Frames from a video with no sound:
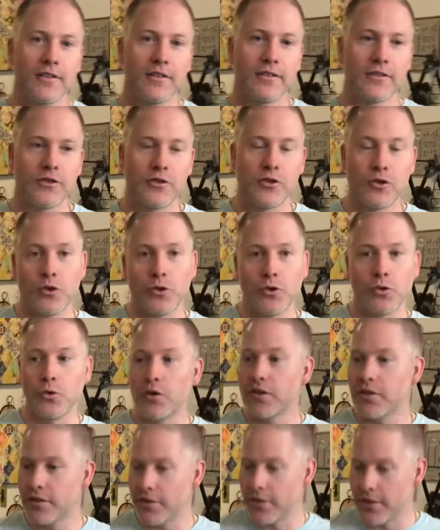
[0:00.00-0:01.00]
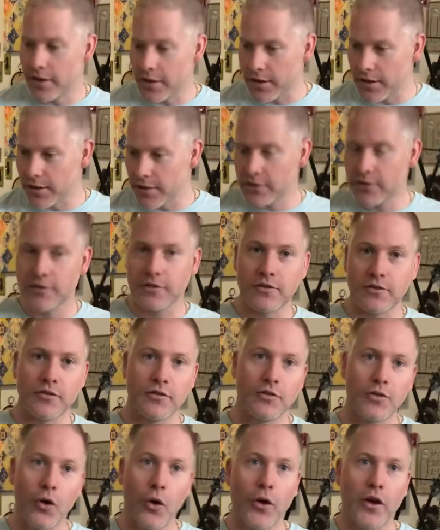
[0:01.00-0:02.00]
to the
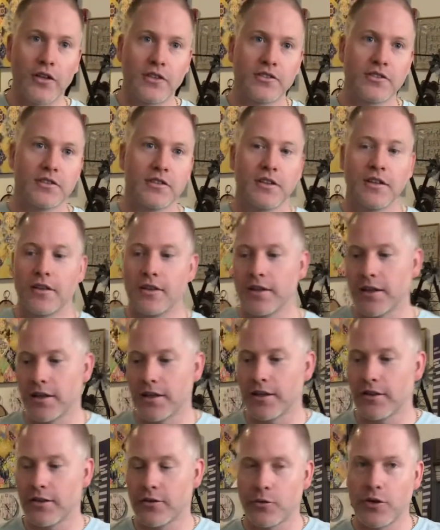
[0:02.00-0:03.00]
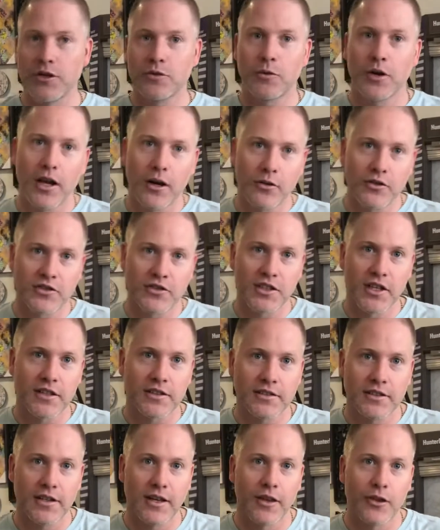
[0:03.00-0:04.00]
oils, the
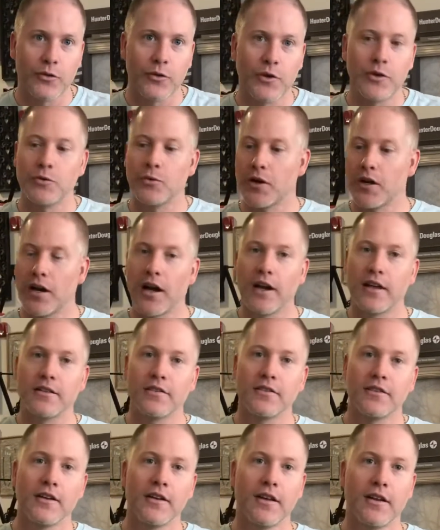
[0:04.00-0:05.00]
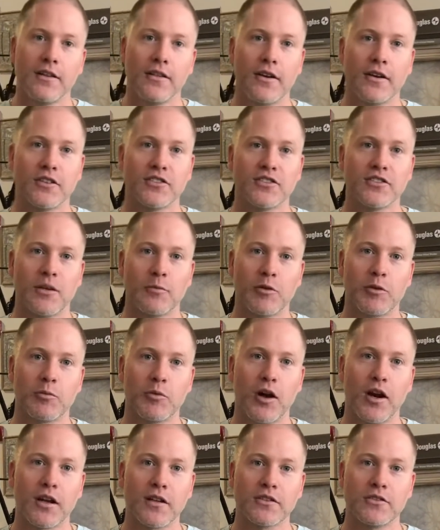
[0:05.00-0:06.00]
32806 and 329s. They're a similar
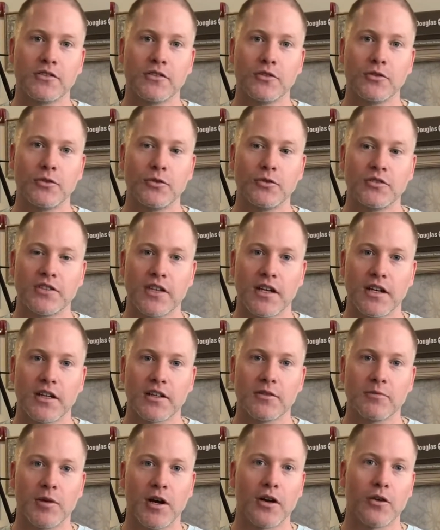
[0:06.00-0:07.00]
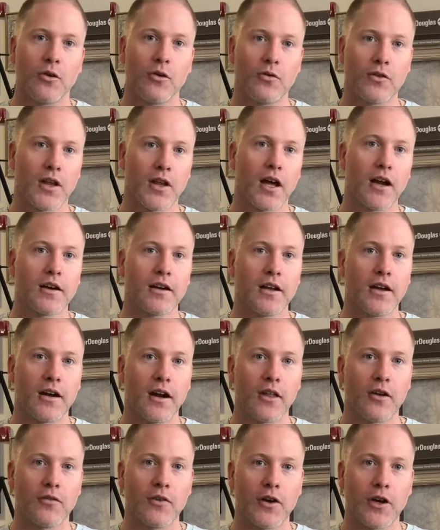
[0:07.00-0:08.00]
product to Sickens, but I'll go over that in
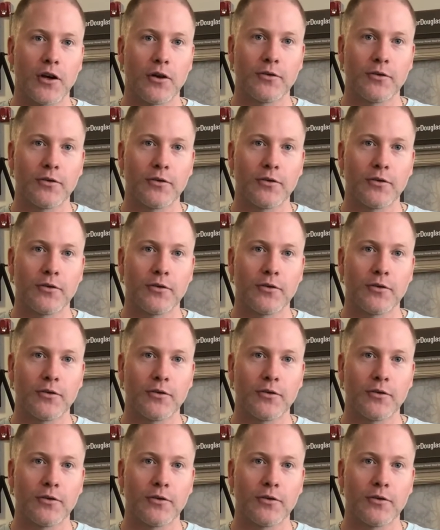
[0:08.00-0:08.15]
another video.